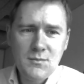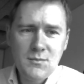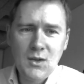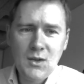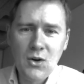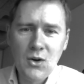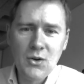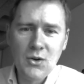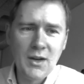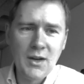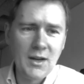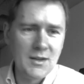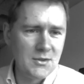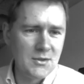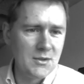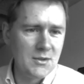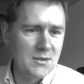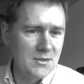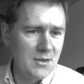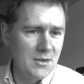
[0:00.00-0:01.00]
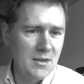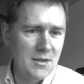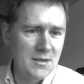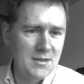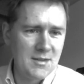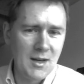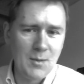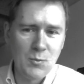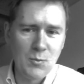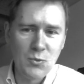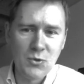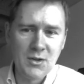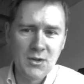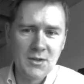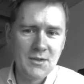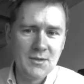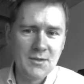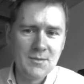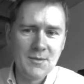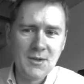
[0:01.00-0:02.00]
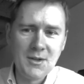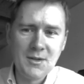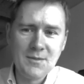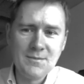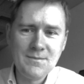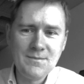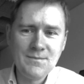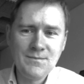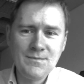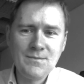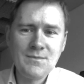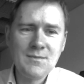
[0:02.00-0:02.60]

Okay, so it's not the same word. Um,